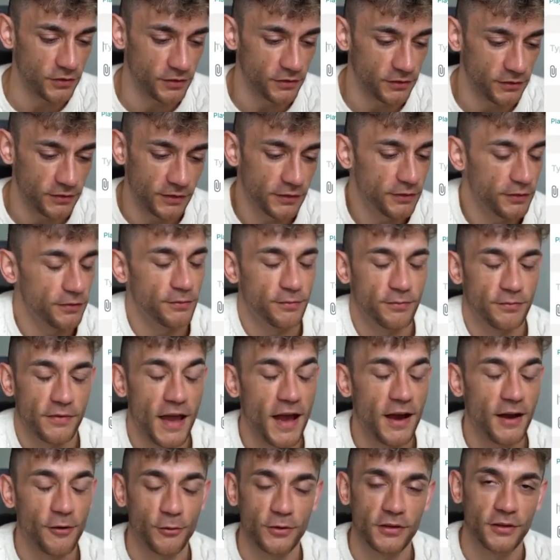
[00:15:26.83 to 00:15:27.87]
Because this is
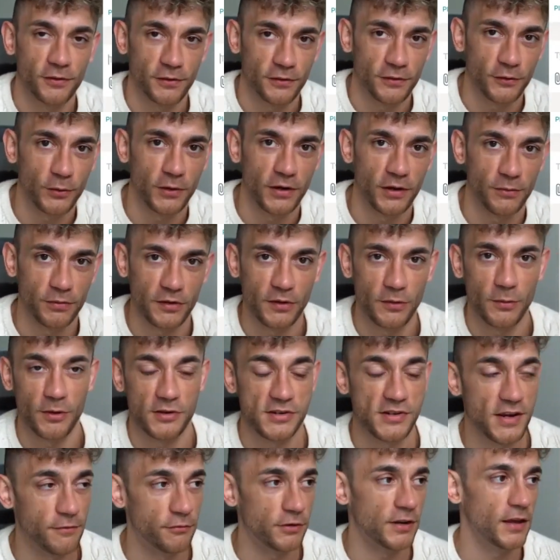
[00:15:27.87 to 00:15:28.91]
how we use Twitter pretty
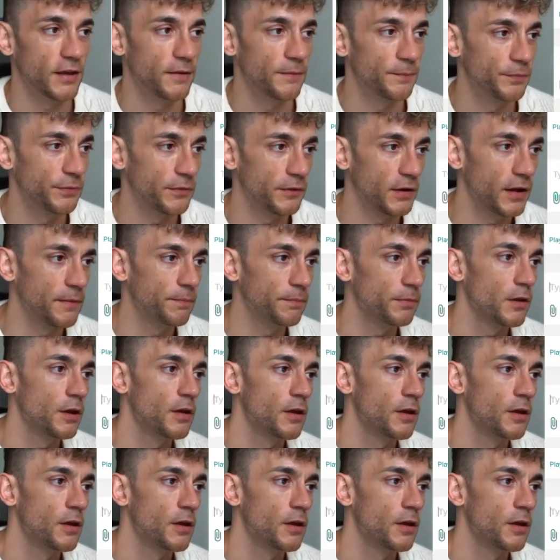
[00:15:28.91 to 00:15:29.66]
much every day, right?